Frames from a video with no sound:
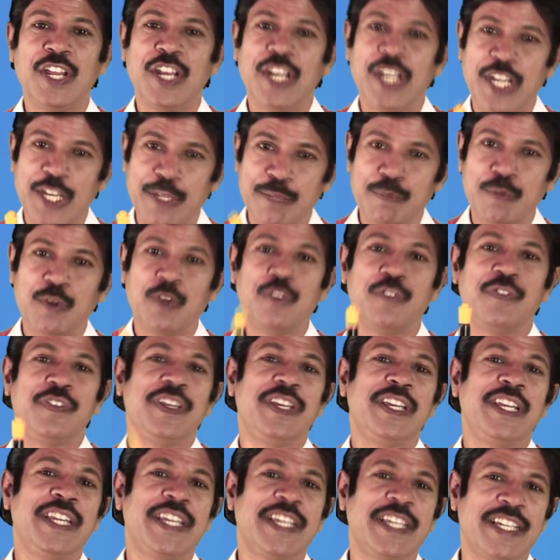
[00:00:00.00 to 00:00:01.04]

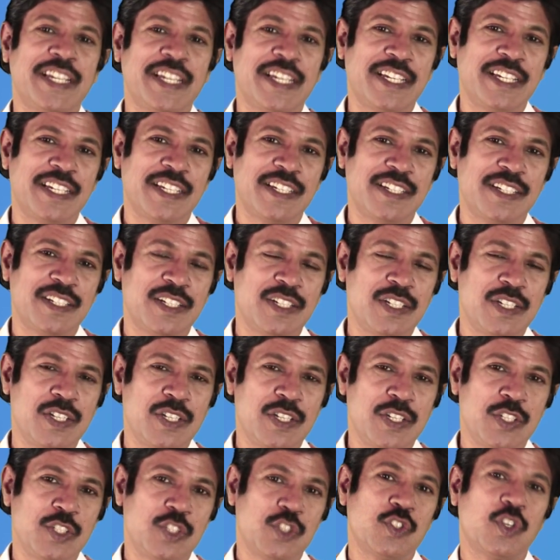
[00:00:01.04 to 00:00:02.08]
lipophilic,
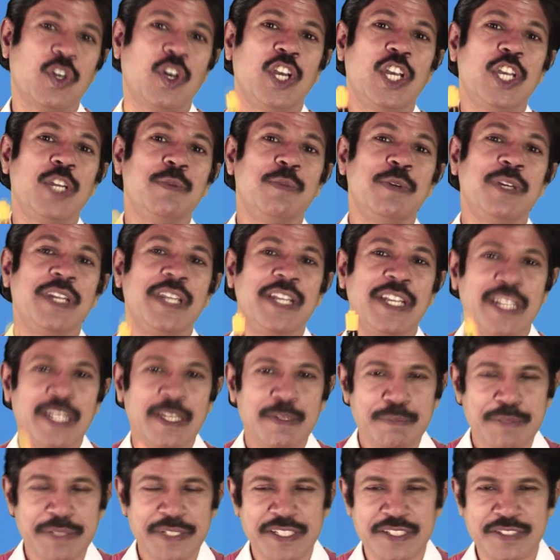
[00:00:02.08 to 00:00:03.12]
soluble in
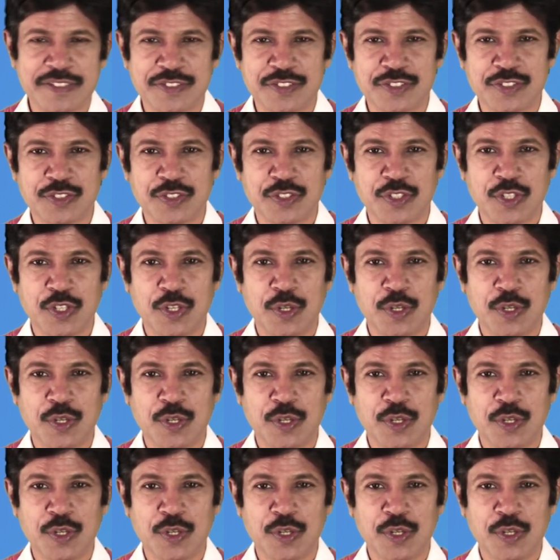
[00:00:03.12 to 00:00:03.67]
lipids,